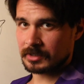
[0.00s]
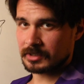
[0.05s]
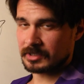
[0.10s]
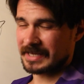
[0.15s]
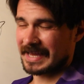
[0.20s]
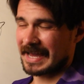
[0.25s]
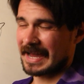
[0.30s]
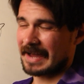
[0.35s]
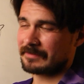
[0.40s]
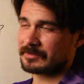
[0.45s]

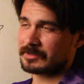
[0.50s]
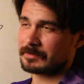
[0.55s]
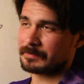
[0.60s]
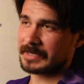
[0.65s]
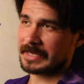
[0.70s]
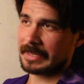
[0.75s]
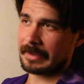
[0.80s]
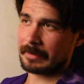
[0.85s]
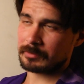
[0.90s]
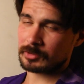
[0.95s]
You have to
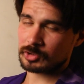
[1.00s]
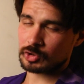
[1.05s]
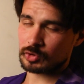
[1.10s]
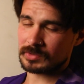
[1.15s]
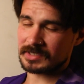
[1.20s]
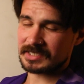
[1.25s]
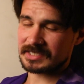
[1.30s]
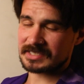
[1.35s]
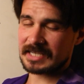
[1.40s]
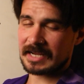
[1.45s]
be able to
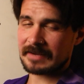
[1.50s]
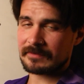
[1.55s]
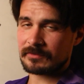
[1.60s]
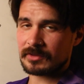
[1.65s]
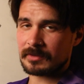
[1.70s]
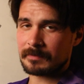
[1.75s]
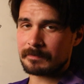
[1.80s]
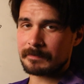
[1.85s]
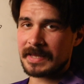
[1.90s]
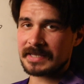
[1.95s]

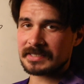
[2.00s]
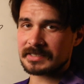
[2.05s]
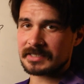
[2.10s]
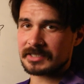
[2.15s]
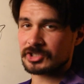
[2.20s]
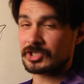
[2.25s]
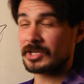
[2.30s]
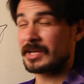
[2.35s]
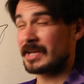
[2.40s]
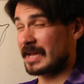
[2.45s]
decipher the
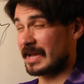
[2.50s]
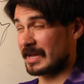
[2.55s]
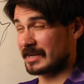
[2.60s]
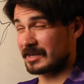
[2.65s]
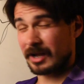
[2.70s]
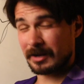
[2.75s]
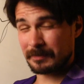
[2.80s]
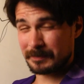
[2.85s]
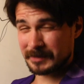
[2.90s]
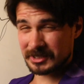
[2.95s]
message and
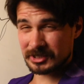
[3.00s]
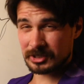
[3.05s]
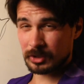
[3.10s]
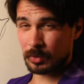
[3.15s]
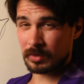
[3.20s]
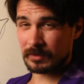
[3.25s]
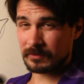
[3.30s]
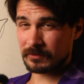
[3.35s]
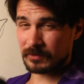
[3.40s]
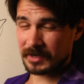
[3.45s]
not be
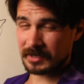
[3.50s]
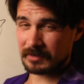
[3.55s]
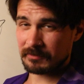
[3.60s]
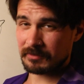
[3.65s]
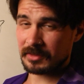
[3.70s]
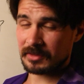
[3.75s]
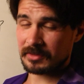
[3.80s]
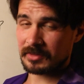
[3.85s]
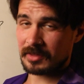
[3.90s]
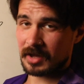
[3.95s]
so afraid
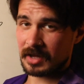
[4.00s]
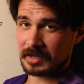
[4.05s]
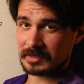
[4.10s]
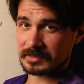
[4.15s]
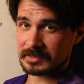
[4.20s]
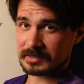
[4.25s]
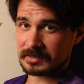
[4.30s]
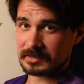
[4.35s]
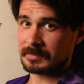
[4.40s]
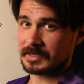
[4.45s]
of the
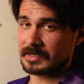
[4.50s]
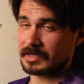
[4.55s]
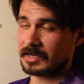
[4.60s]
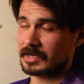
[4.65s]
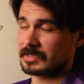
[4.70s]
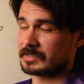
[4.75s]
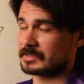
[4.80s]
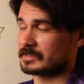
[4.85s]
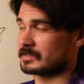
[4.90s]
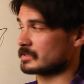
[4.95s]
thoughts,
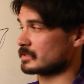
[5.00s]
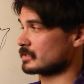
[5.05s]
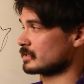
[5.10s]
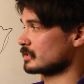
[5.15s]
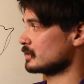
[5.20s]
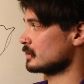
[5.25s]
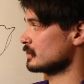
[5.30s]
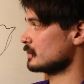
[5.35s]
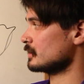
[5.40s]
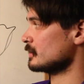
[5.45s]
because
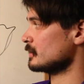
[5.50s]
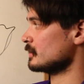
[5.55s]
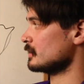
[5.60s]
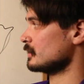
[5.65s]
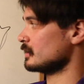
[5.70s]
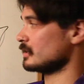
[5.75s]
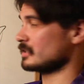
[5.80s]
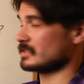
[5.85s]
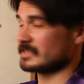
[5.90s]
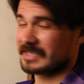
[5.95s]

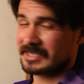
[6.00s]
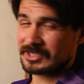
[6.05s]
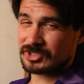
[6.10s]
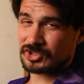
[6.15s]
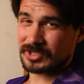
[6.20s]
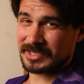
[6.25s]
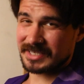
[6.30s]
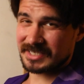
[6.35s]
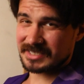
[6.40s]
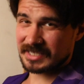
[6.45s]

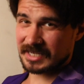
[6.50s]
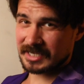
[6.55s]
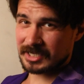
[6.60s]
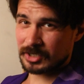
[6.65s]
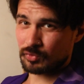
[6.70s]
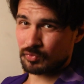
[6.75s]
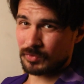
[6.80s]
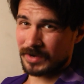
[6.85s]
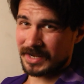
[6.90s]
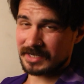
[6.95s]
essentially it's like
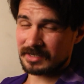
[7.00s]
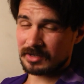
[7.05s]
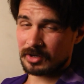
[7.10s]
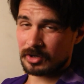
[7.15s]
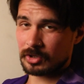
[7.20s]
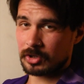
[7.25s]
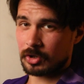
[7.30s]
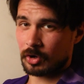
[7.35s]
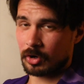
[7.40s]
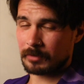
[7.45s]
a red
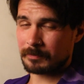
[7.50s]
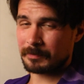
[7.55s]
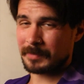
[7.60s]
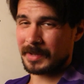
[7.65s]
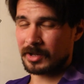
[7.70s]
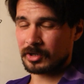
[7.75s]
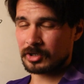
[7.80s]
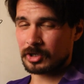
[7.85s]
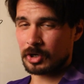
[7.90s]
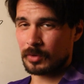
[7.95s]
alarm
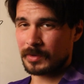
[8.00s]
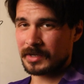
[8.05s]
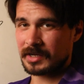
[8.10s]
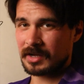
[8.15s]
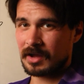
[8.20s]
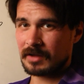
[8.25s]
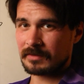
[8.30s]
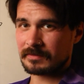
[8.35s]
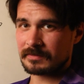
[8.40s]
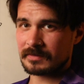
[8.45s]
bell going
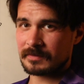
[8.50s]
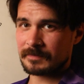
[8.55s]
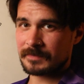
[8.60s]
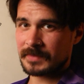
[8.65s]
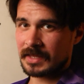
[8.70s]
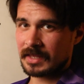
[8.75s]
off.